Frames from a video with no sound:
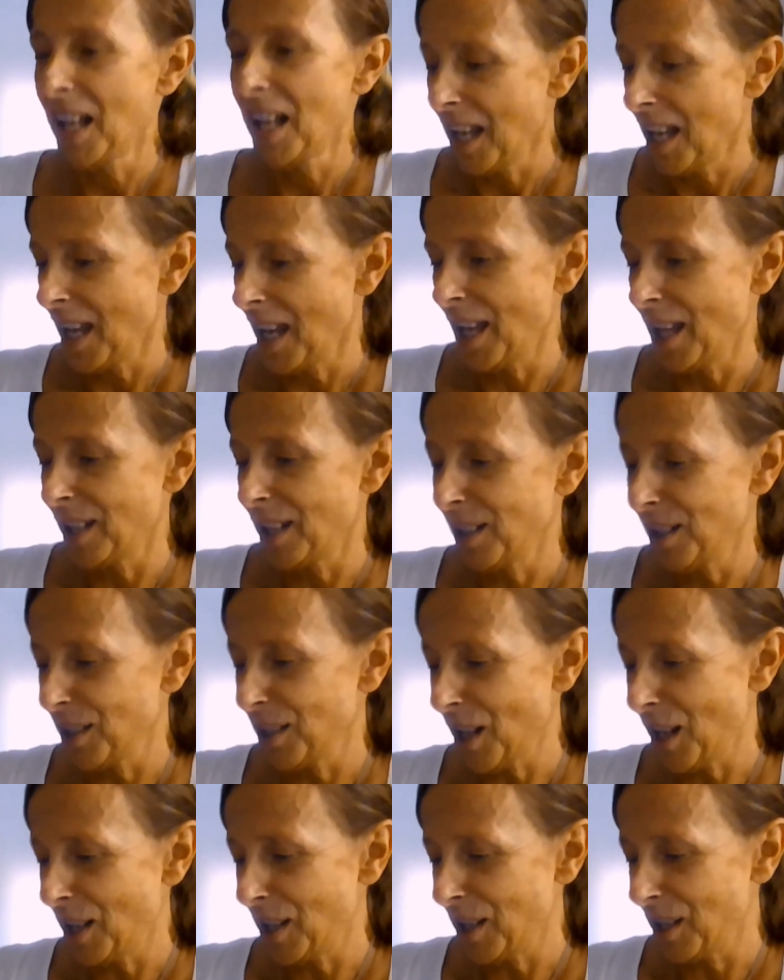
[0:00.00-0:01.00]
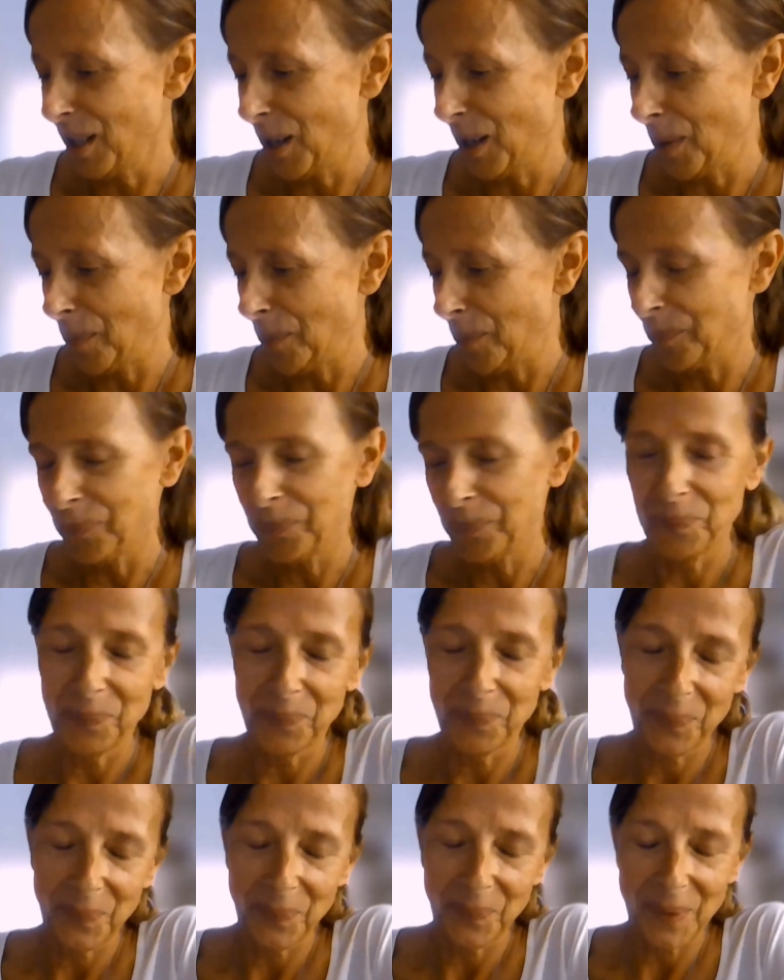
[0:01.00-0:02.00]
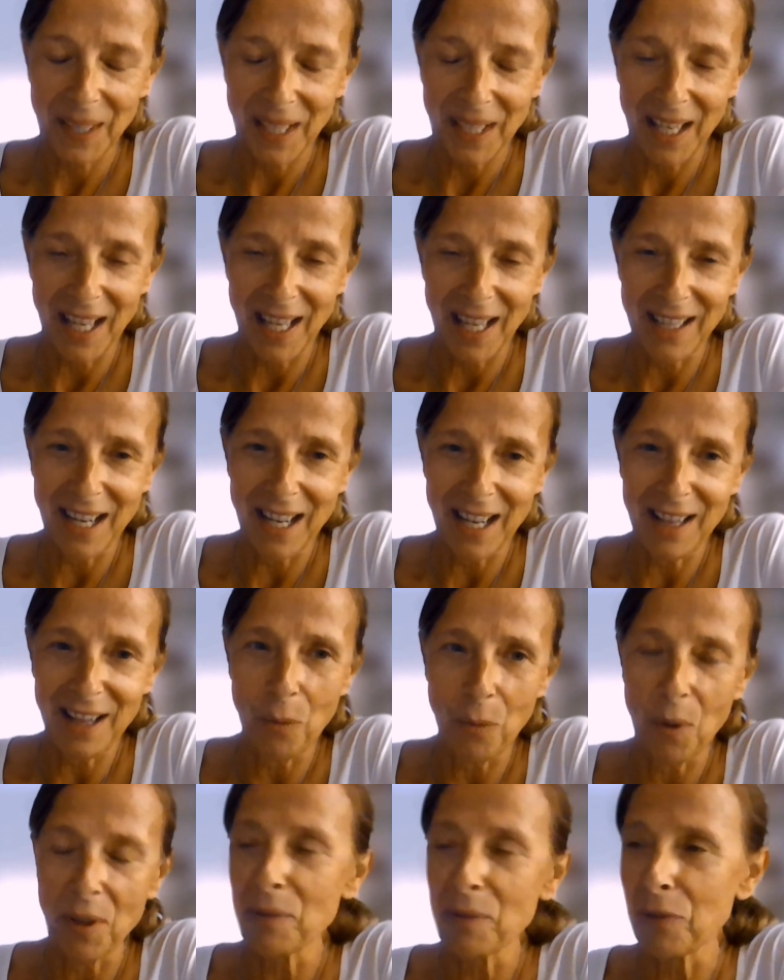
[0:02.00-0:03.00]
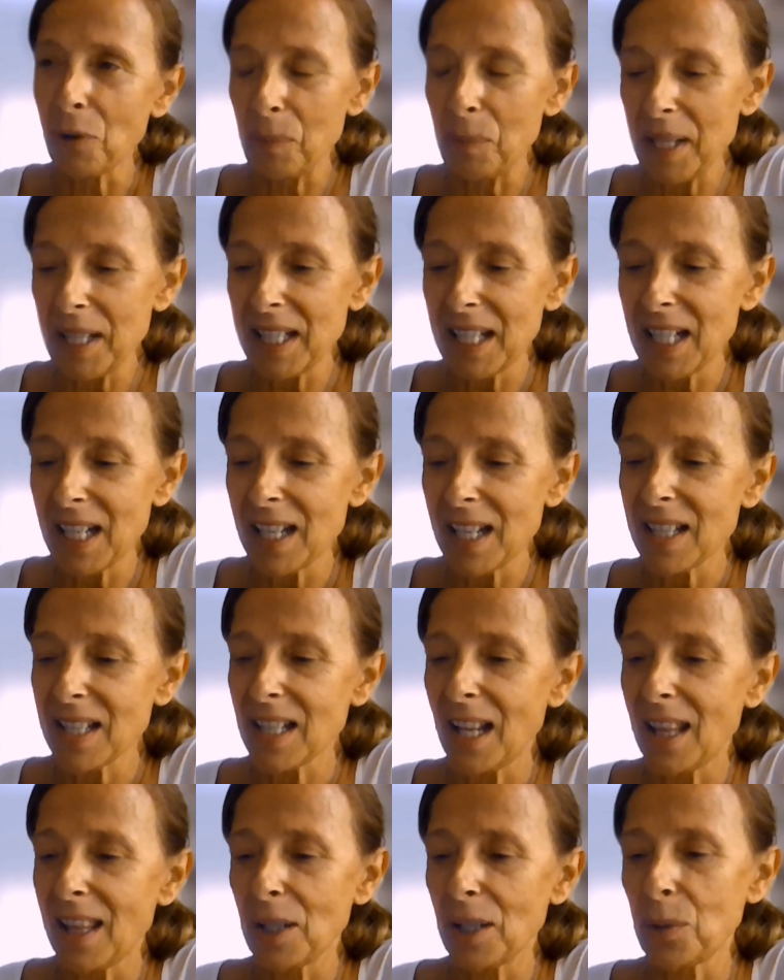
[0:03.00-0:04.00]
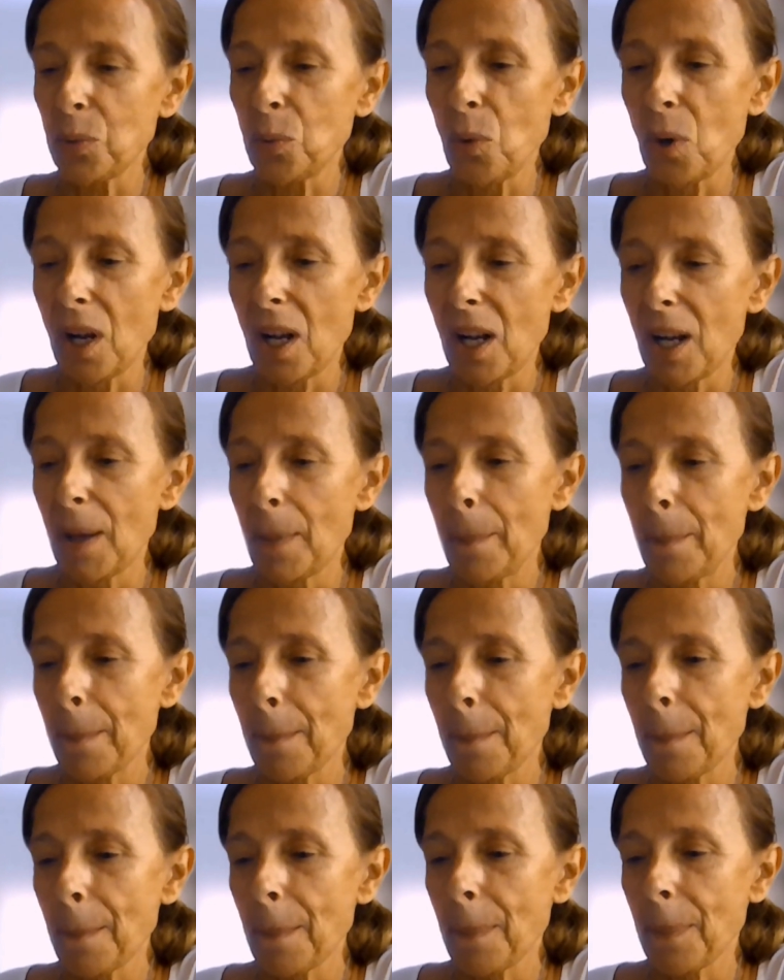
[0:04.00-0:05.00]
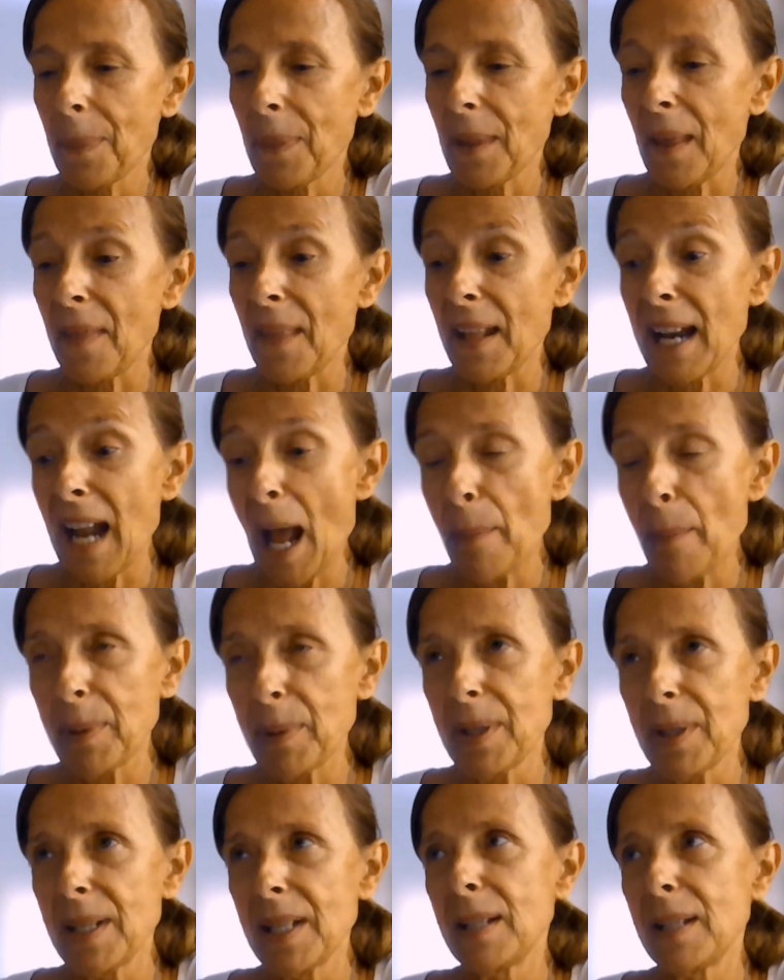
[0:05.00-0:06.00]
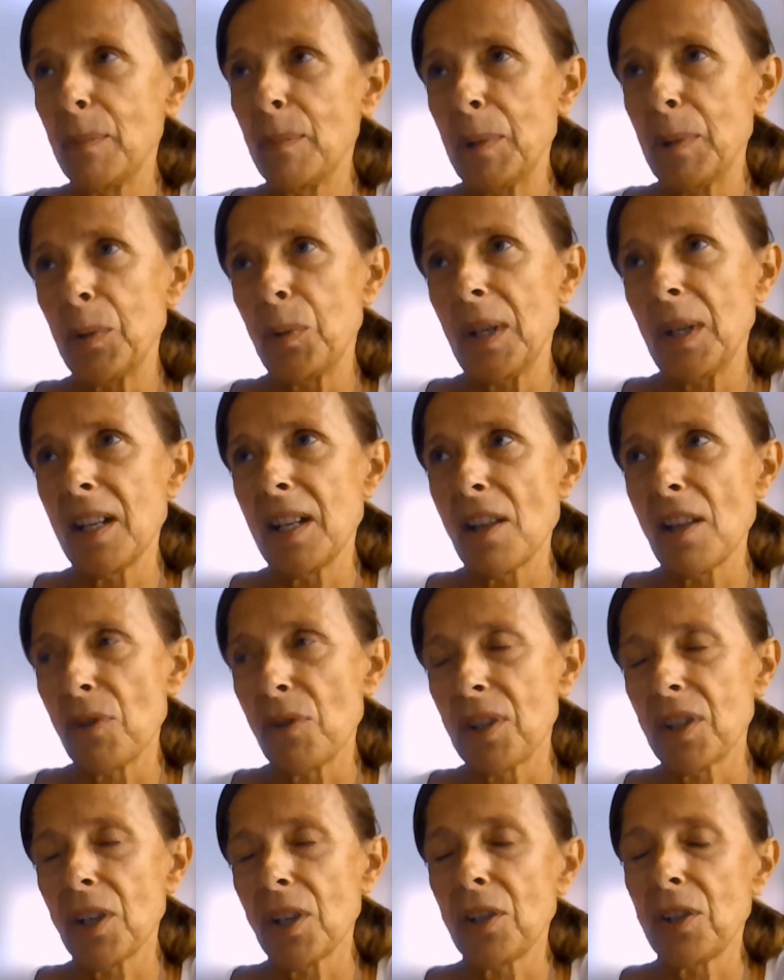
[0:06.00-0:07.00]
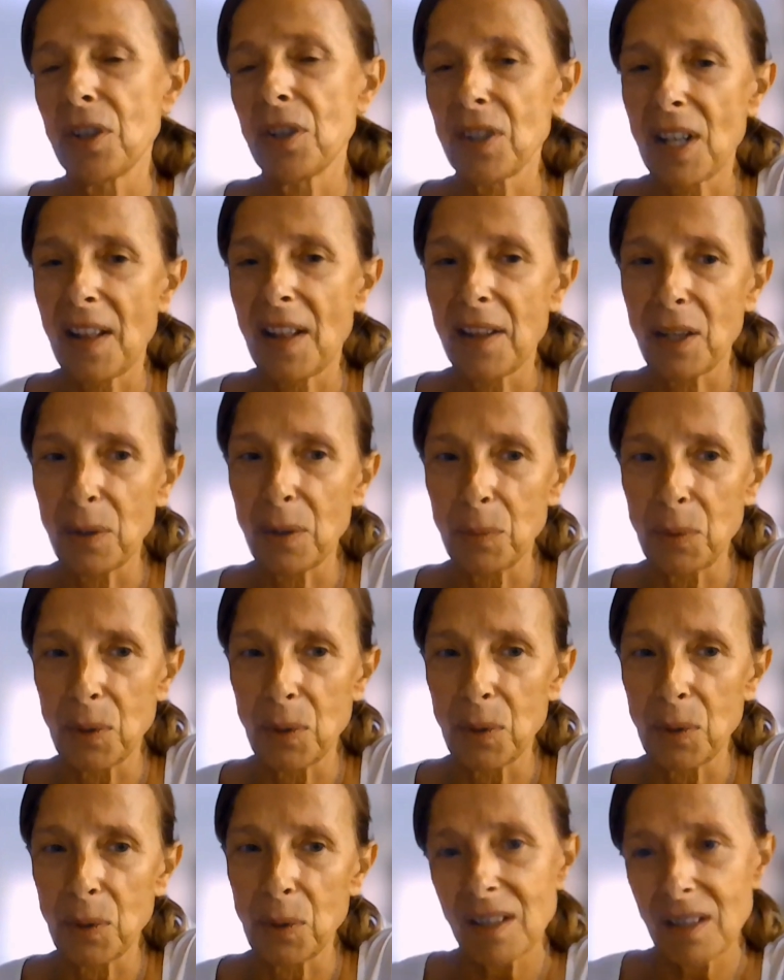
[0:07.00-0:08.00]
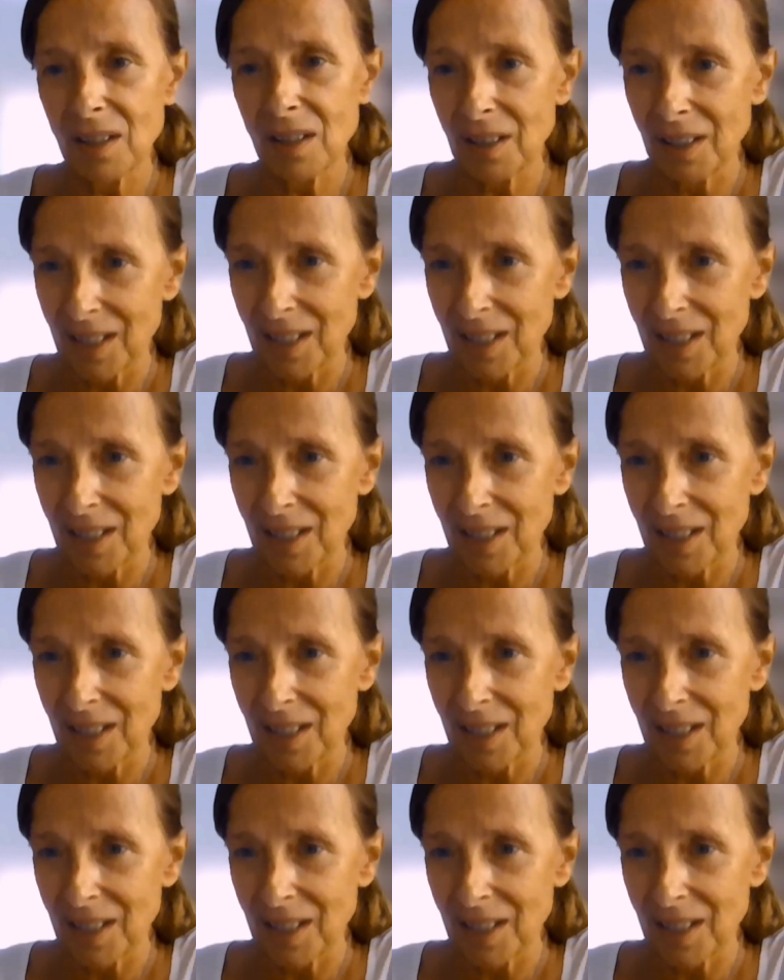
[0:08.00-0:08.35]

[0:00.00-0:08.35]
and the wonderful meetings that happened between the researchers and the communities.